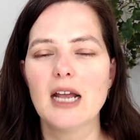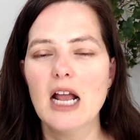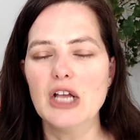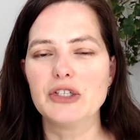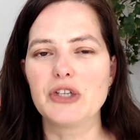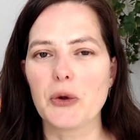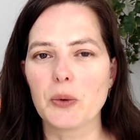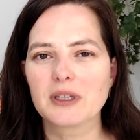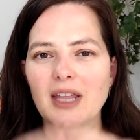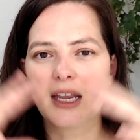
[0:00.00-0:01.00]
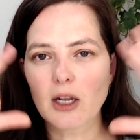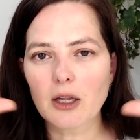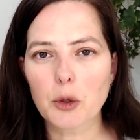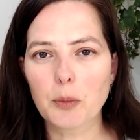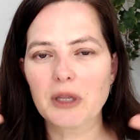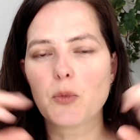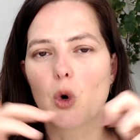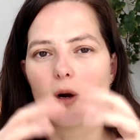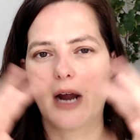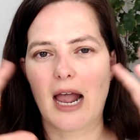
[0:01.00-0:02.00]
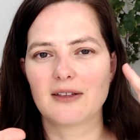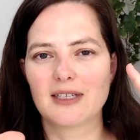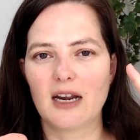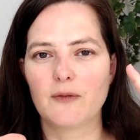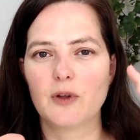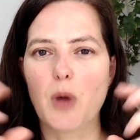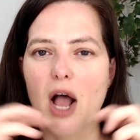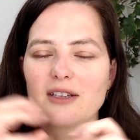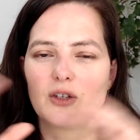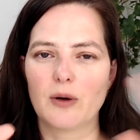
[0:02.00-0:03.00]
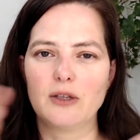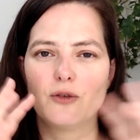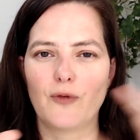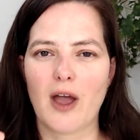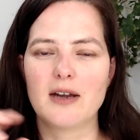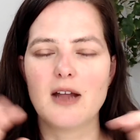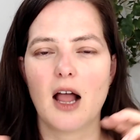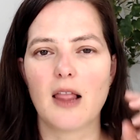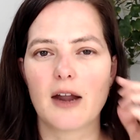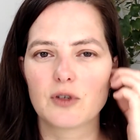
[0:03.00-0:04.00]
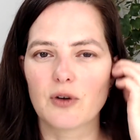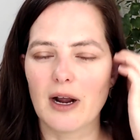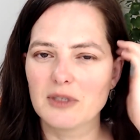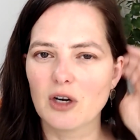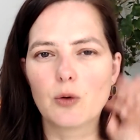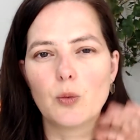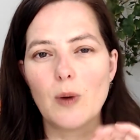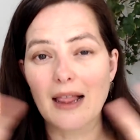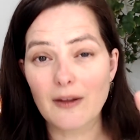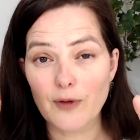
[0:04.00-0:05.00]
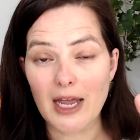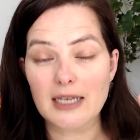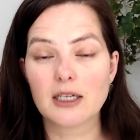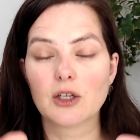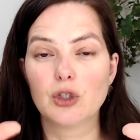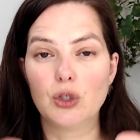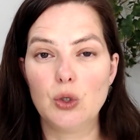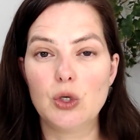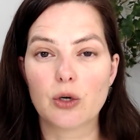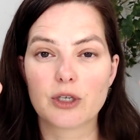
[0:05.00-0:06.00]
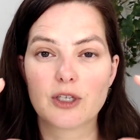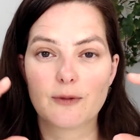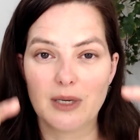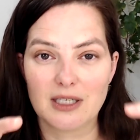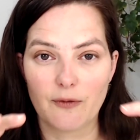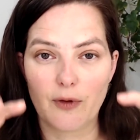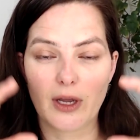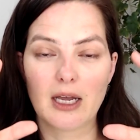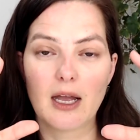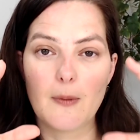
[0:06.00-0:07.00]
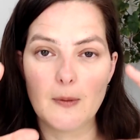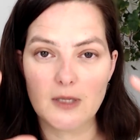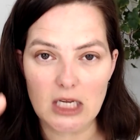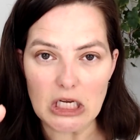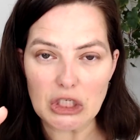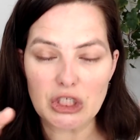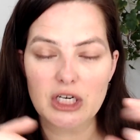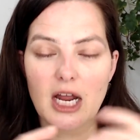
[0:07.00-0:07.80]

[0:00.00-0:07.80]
So think a little bit more outside of the box and try to find a lot of tribes that are relevant to your specific niche.